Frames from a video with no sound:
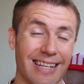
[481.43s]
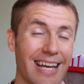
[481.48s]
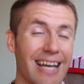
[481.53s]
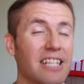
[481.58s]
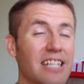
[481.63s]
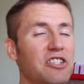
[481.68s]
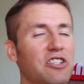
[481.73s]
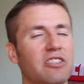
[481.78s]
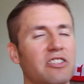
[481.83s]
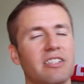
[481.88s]
the
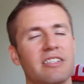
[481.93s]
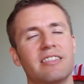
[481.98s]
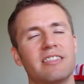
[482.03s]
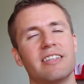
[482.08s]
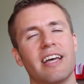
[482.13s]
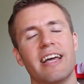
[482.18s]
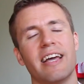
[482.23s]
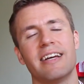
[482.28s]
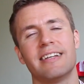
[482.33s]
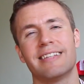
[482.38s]
agent is
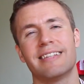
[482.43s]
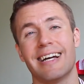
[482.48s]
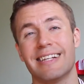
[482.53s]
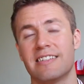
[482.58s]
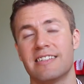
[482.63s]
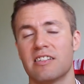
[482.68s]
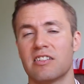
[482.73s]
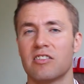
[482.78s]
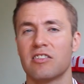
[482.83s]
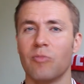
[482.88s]
saying
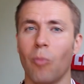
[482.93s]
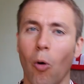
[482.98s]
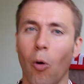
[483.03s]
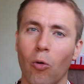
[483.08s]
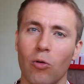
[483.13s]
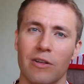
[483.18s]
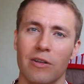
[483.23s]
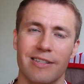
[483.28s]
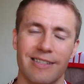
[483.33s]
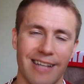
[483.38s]
that's a
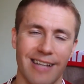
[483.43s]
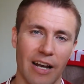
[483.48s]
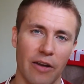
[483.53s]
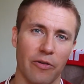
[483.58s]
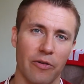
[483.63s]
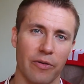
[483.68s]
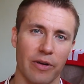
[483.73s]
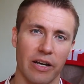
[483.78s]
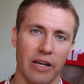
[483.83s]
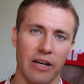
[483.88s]
small
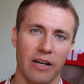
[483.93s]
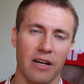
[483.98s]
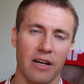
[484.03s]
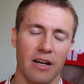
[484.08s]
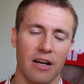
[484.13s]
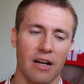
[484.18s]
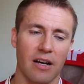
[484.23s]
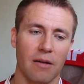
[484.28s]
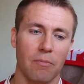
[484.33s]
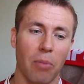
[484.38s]
salary.
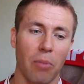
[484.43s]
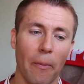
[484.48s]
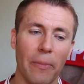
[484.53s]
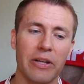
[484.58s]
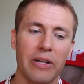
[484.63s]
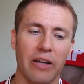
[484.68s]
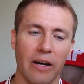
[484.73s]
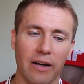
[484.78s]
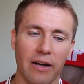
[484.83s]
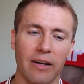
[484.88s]

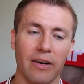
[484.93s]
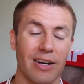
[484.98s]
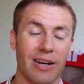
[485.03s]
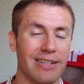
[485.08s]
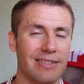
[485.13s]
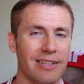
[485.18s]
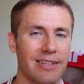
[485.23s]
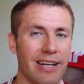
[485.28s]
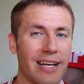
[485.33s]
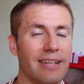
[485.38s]
Bobby Duncan,
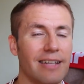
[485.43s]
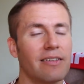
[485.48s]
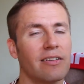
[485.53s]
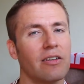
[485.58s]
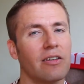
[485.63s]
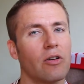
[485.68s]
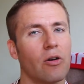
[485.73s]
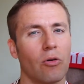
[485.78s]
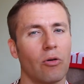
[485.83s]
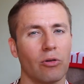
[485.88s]
as an
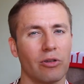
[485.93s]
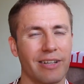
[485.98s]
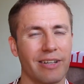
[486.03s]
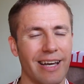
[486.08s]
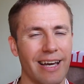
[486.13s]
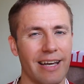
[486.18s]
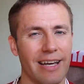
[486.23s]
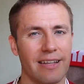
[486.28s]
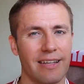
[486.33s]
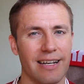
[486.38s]
18-year-old
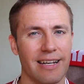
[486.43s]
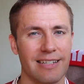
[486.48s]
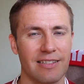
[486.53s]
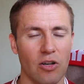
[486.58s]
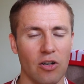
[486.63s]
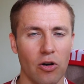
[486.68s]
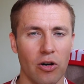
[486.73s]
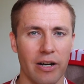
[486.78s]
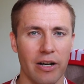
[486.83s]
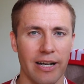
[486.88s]
kid, is
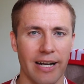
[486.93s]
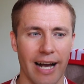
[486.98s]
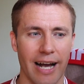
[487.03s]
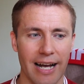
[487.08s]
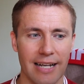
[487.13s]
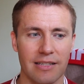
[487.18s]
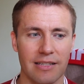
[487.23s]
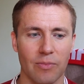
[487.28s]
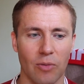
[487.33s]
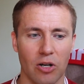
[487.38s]
earning
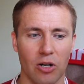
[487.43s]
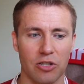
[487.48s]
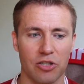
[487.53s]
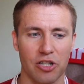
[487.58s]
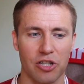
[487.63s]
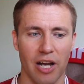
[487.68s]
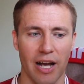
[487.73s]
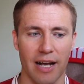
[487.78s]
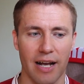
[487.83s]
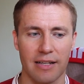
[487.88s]
as
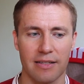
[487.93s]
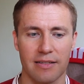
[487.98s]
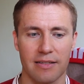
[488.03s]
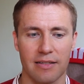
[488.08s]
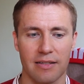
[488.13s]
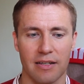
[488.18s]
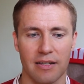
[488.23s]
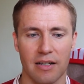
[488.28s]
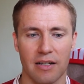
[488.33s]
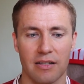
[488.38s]
much
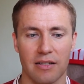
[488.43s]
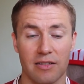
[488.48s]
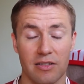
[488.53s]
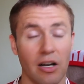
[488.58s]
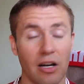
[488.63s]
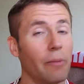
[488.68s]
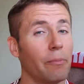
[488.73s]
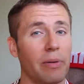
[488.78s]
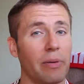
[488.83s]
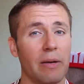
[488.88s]
as
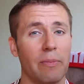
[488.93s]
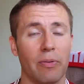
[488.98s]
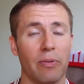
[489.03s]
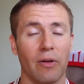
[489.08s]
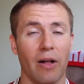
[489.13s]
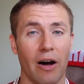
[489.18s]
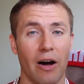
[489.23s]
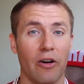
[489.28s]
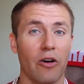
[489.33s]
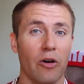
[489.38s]
some
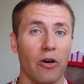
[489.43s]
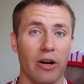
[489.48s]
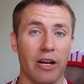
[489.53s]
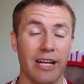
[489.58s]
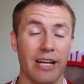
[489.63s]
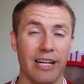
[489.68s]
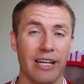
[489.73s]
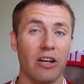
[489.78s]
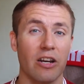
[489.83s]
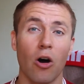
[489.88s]
people are
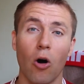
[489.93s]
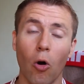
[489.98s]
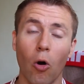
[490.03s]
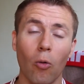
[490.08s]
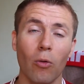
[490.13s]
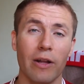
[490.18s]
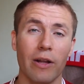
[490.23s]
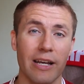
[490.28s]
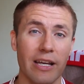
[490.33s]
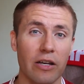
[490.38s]
earning in a
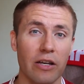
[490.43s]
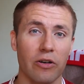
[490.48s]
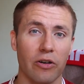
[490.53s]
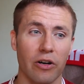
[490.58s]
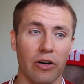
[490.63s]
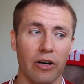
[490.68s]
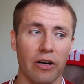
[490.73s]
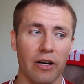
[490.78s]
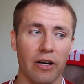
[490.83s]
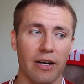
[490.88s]
whole
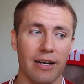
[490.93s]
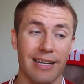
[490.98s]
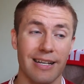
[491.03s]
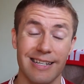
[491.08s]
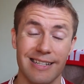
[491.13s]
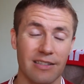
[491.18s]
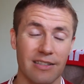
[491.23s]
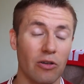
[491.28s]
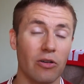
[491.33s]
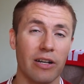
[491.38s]
year.
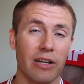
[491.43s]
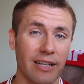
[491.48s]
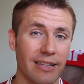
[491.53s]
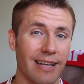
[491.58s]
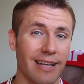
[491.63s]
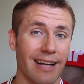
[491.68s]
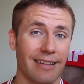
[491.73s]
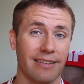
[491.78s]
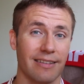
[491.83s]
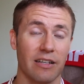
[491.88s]
He's earning
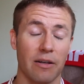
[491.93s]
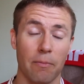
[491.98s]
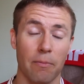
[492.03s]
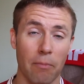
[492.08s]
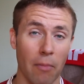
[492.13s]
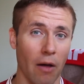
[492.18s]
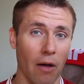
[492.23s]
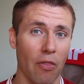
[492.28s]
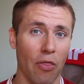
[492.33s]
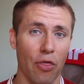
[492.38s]
that in a
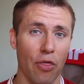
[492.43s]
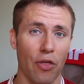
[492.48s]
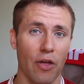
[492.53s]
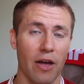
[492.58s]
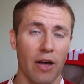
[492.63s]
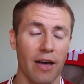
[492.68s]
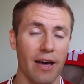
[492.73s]
month,